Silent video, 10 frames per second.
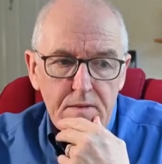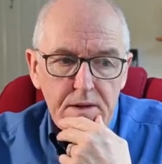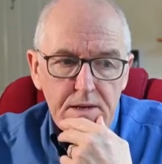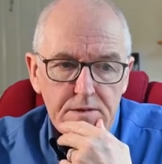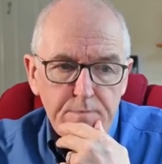
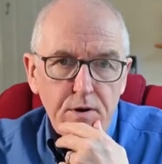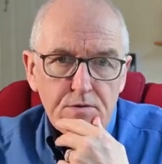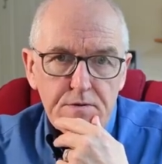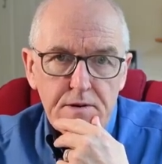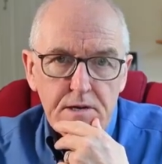the
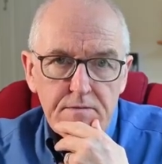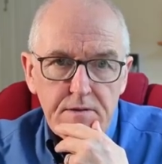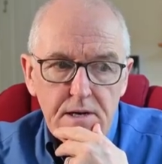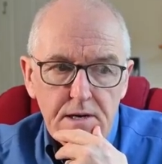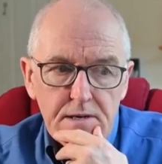topography
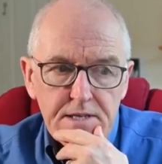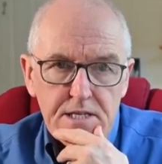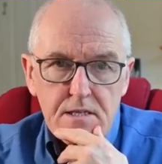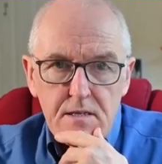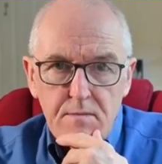of
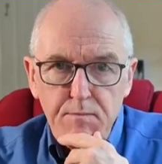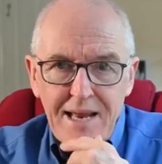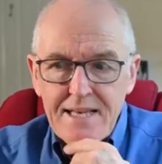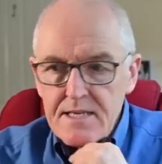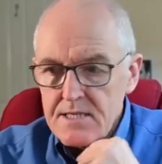distant
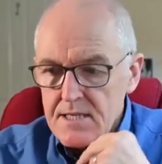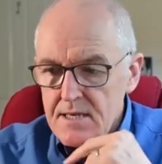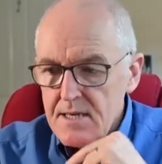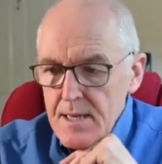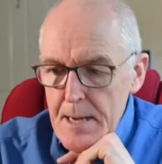planets,
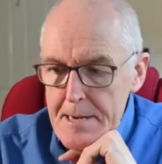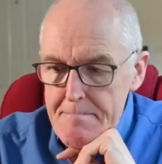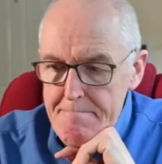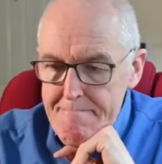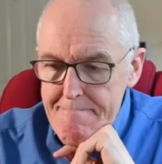
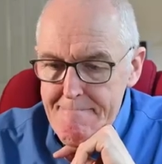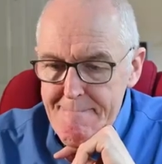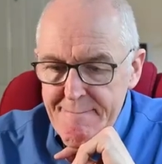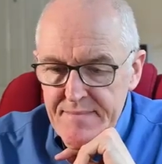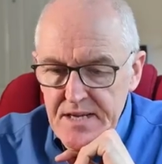
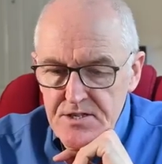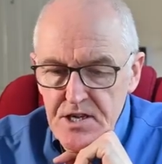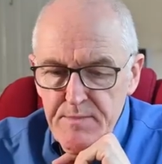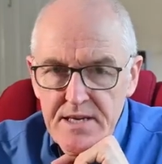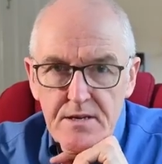and
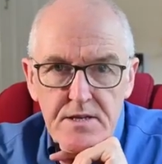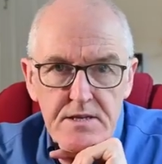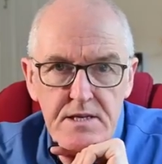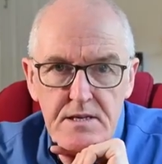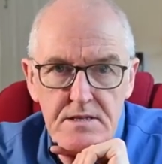so many other
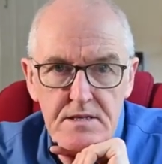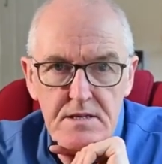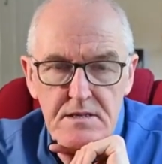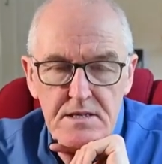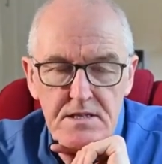things
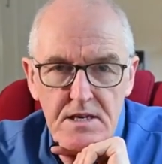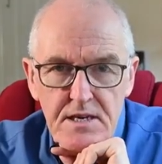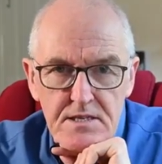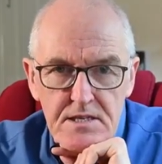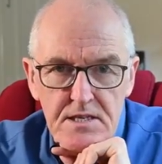that
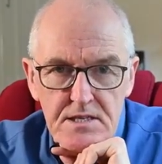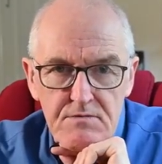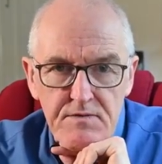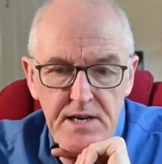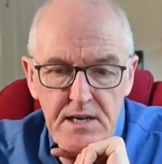science
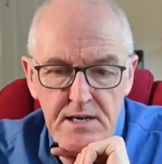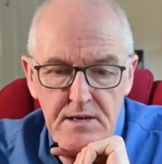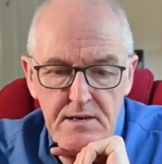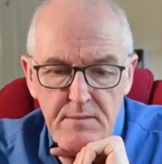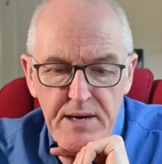is
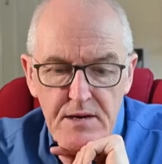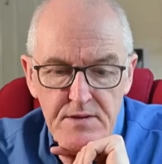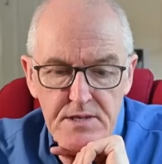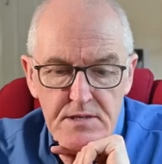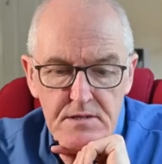revealing
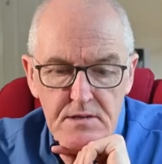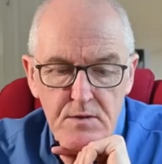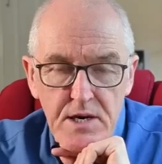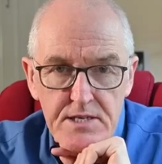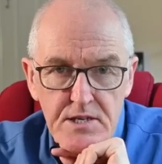about this
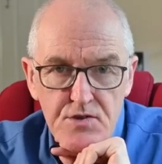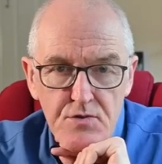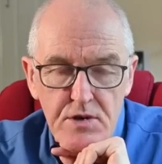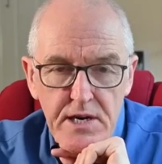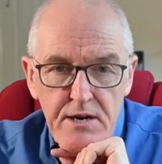quite
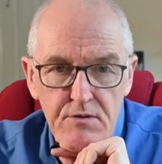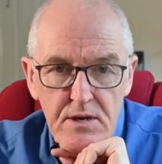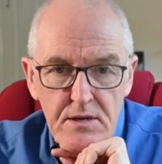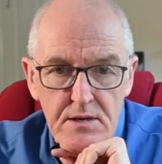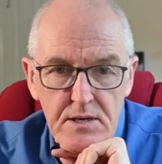
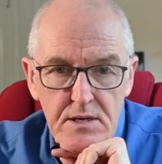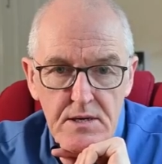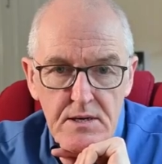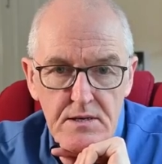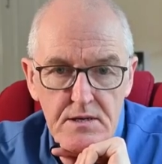extraordinary
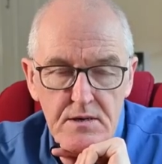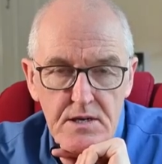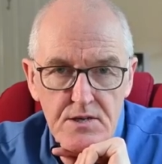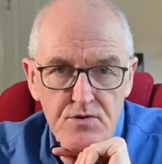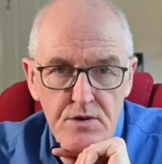
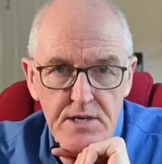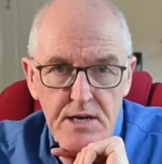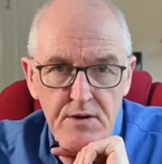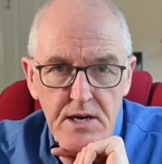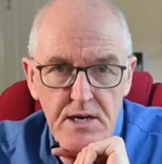
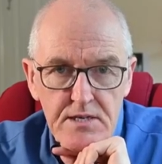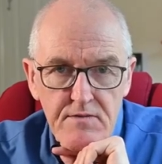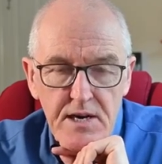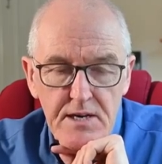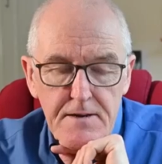
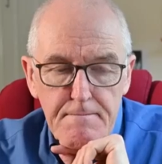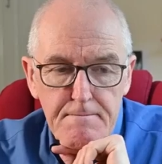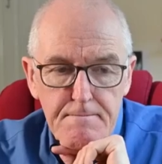artifact.